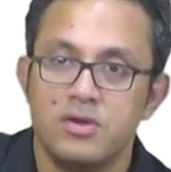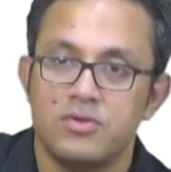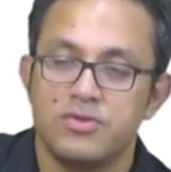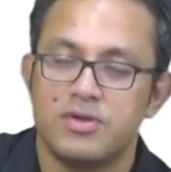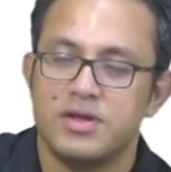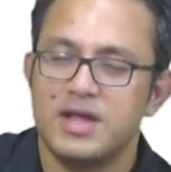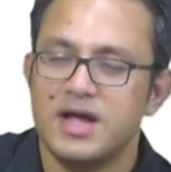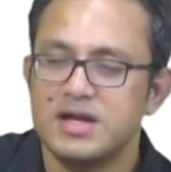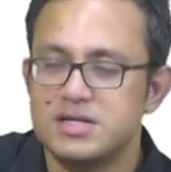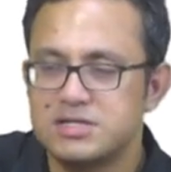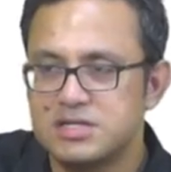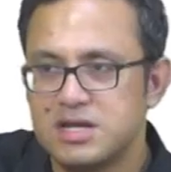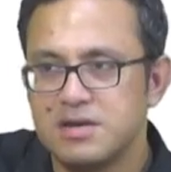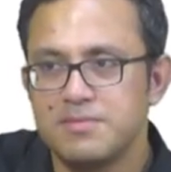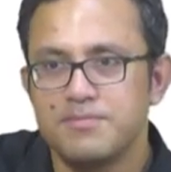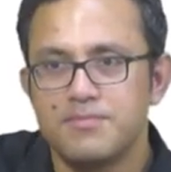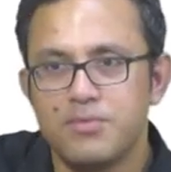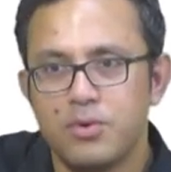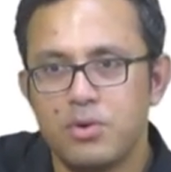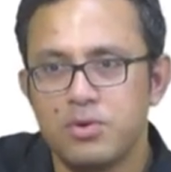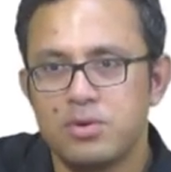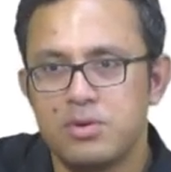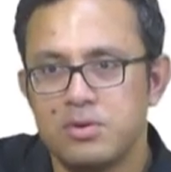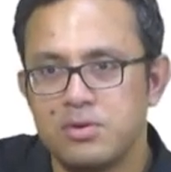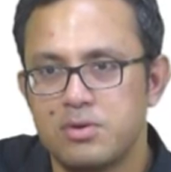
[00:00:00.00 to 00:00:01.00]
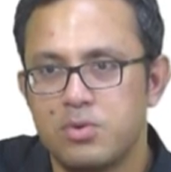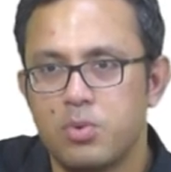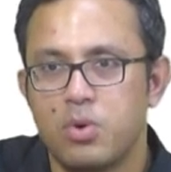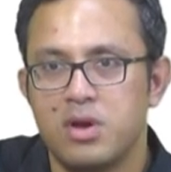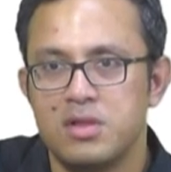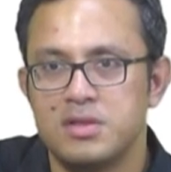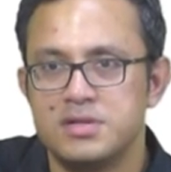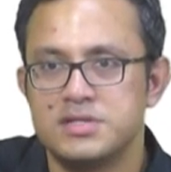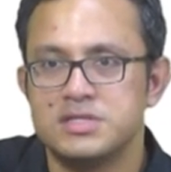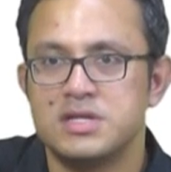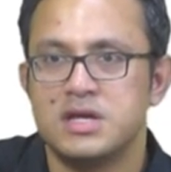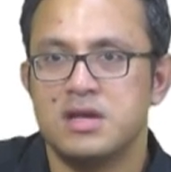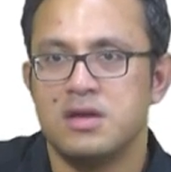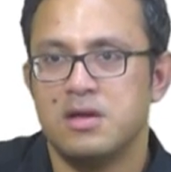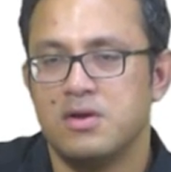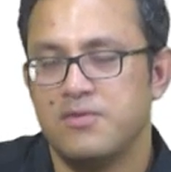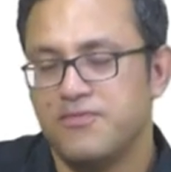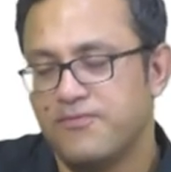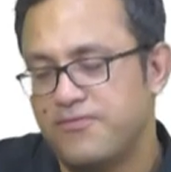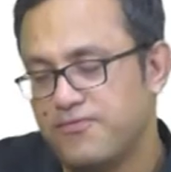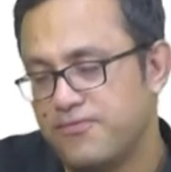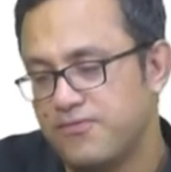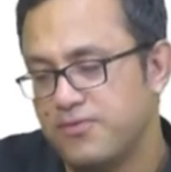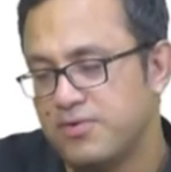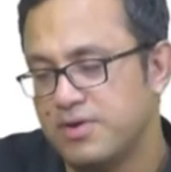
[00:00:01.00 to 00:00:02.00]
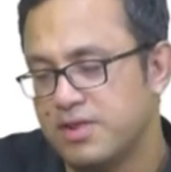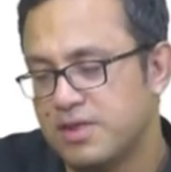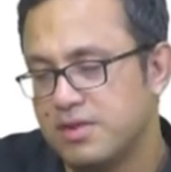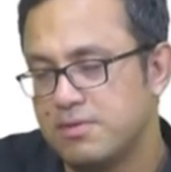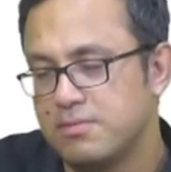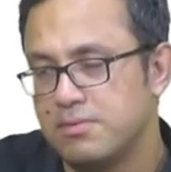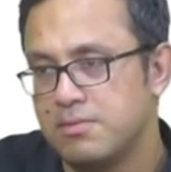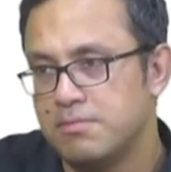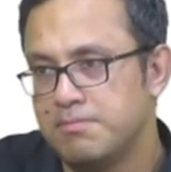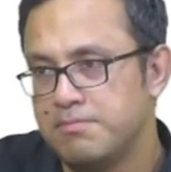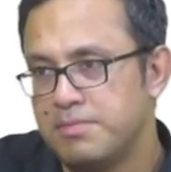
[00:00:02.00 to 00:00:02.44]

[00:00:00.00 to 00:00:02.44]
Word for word: So that temporal quality of first